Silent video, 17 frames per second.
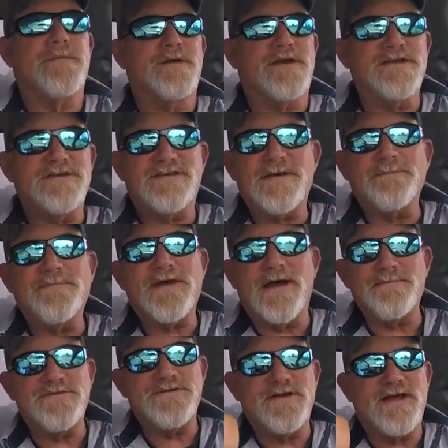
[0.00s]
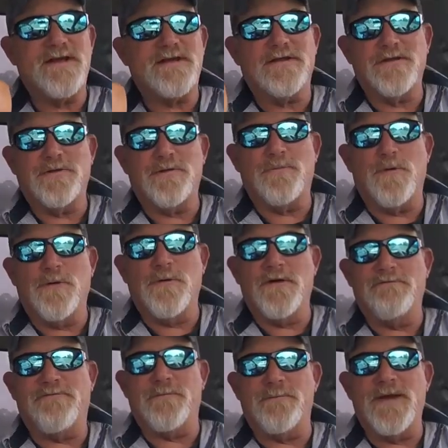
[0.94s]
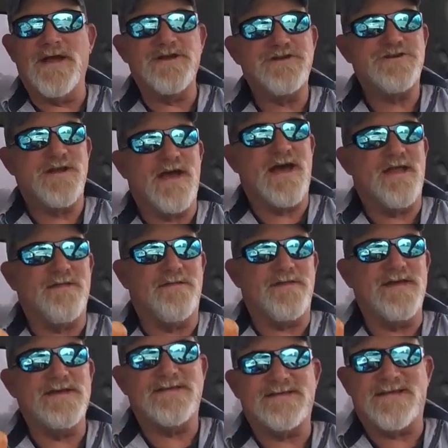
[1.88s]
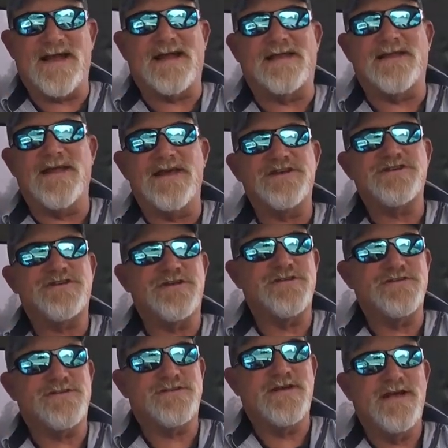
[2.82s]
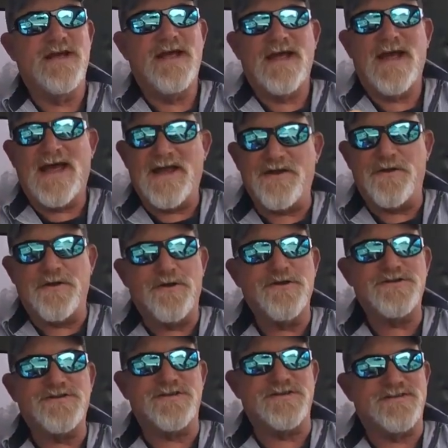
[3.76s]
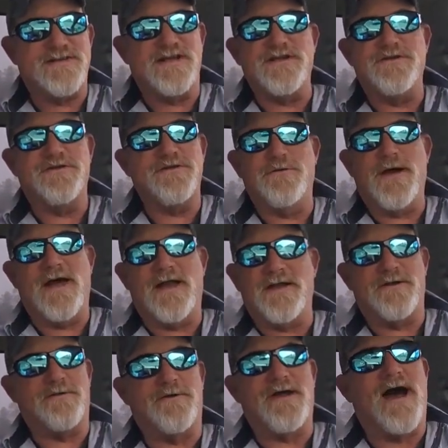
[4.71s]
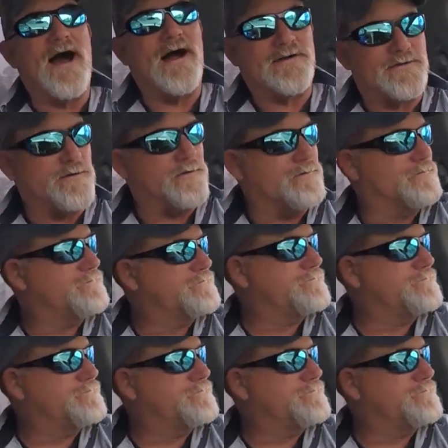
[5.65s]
Because sometimes you get a little more information out of these technicians and nurses than you do out of your doctor.